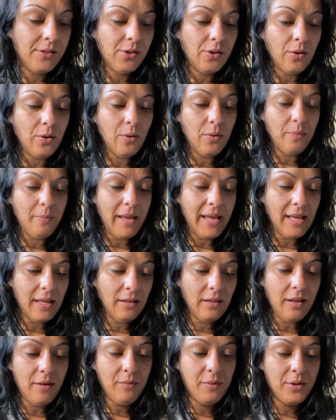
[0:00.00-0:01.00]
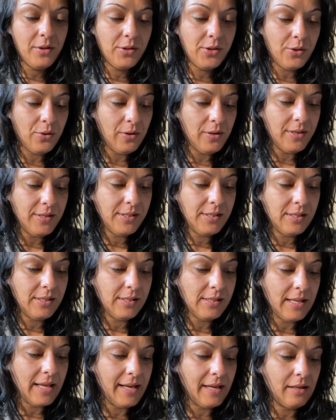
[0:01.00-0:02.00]
So making love with a Taurus
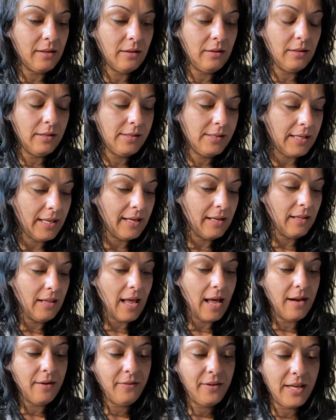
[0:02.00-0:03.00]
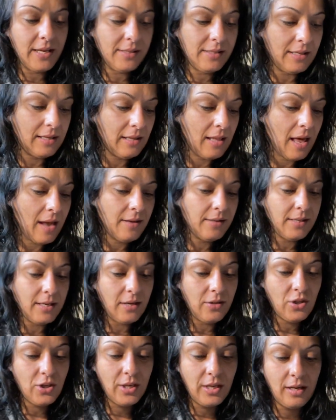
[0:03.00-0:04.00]
is like, it's like a lot of kissing, a lot of
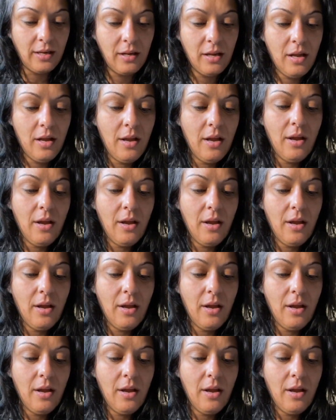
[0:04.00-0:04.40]
touching.